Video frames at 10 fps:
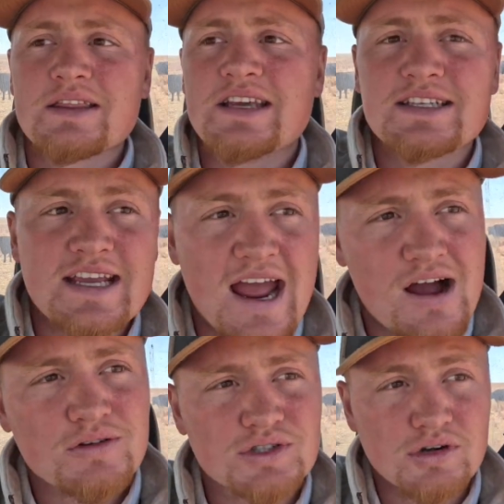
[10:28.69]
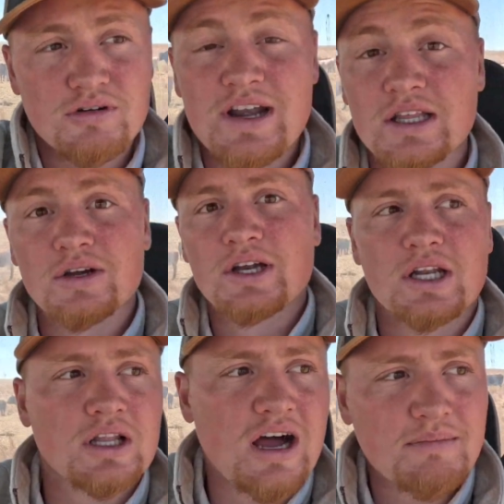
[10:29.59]
These cows are already
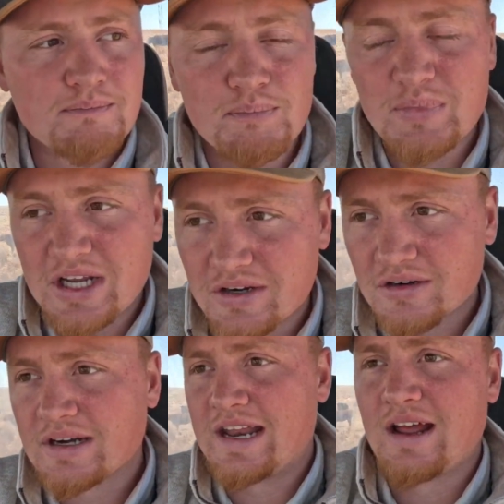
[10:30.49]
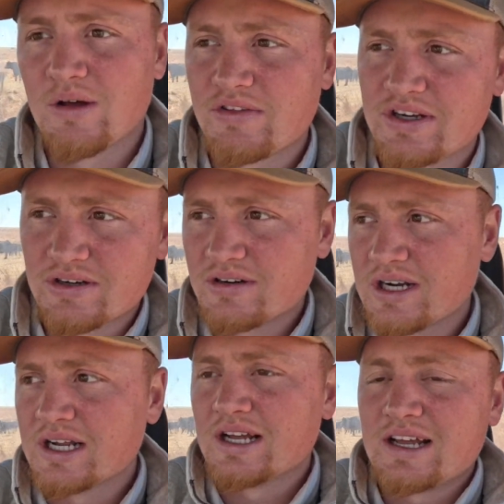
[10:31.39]
looking a lot bigger and healthier,
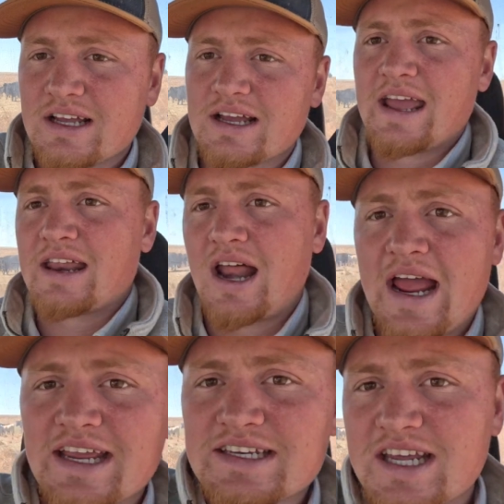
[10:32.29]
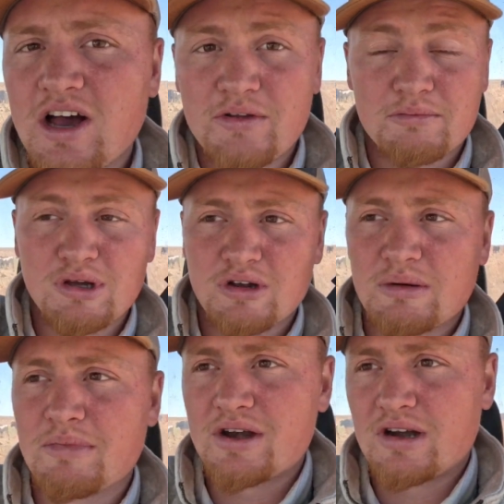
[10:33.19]
and I can tell they're
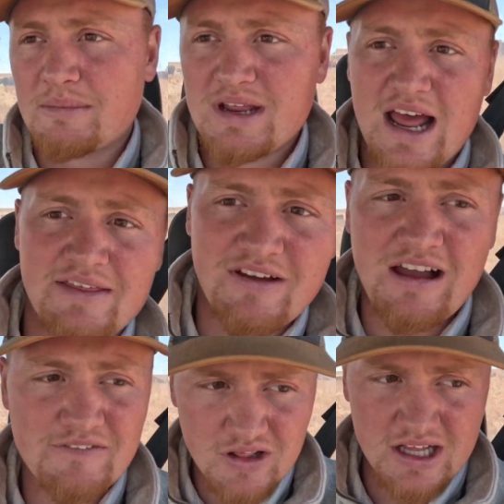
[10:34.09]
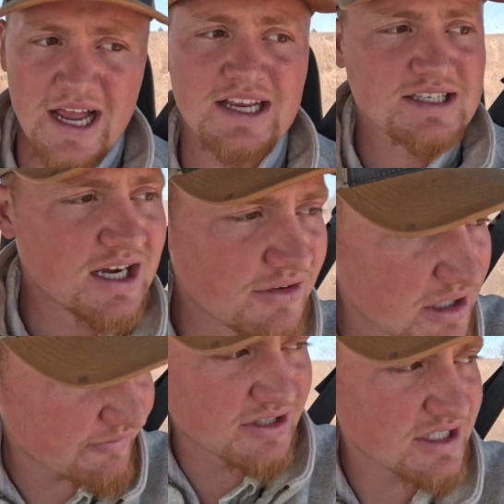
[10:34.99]
milking better. I mean, I feel like I can tell the
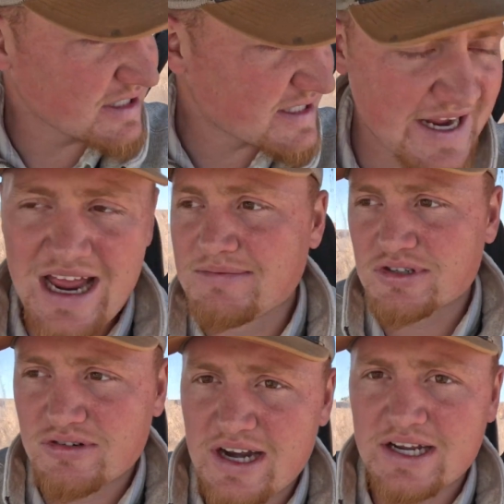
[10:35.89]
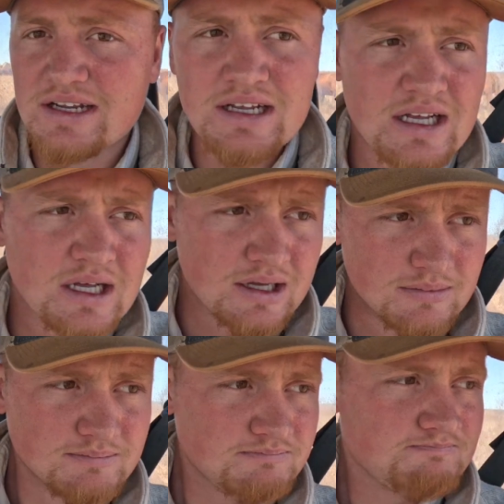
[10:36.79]
difference in these calves already.
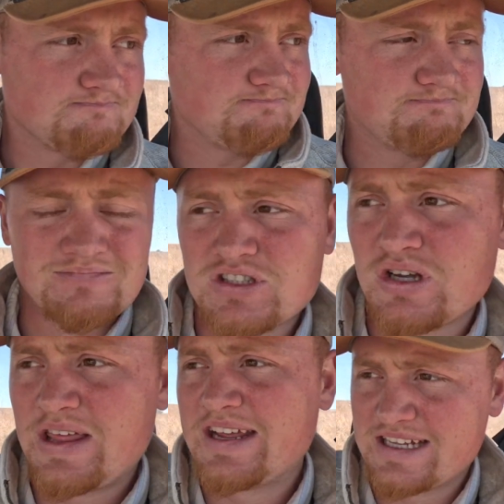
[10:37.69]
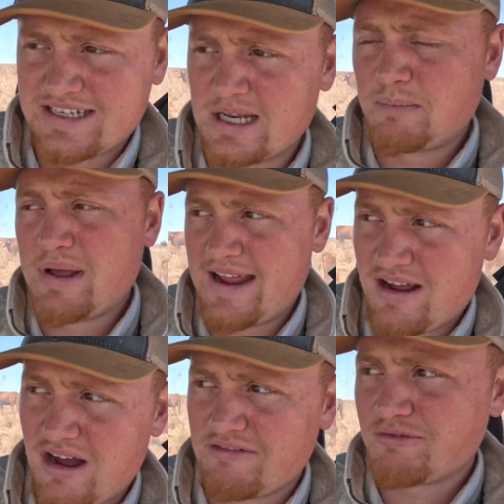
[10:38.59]
So I think it's gonna
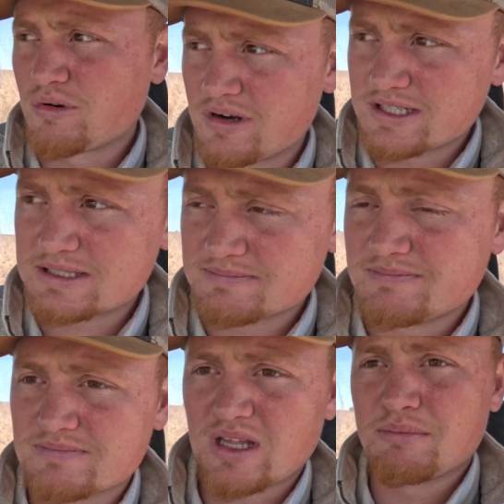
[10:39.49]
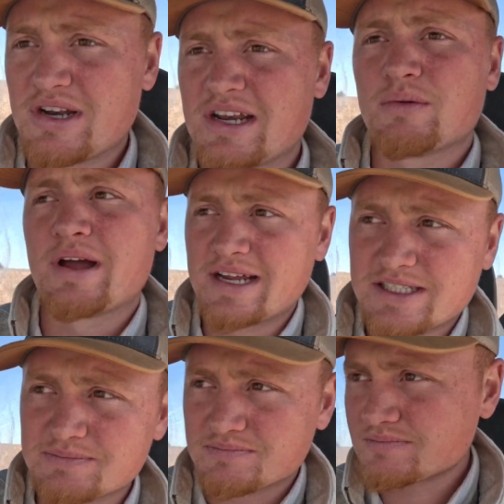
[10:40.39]
pay off for us. But
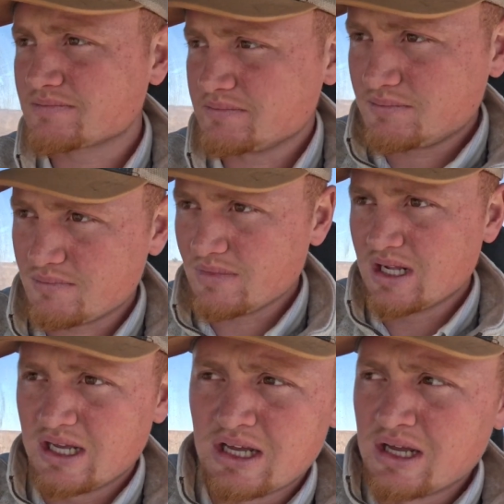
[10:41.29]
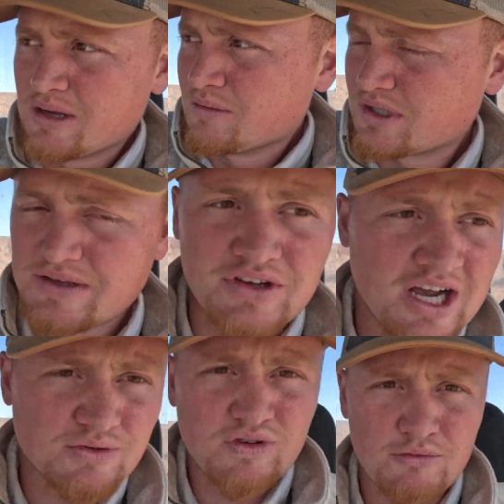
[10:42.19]
anyways, give you
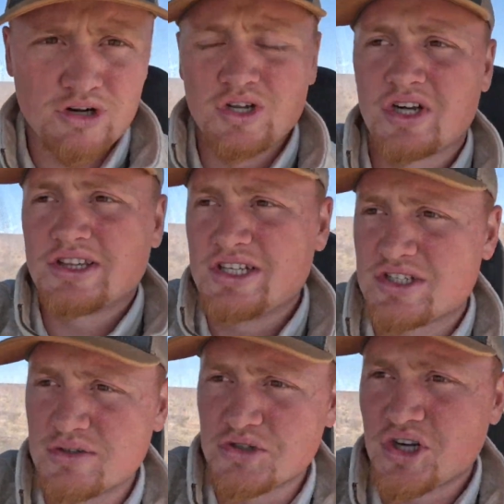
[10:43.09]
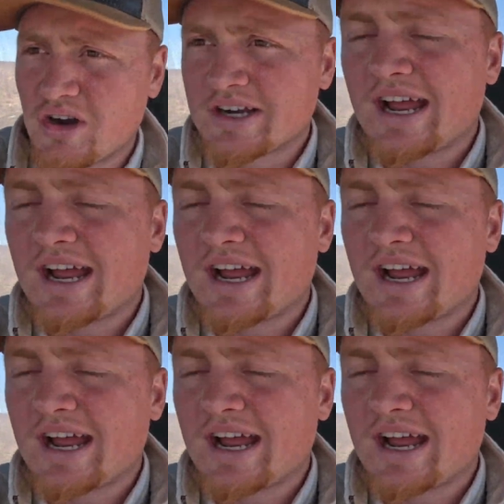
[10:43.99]
guys one more look at these 2 Char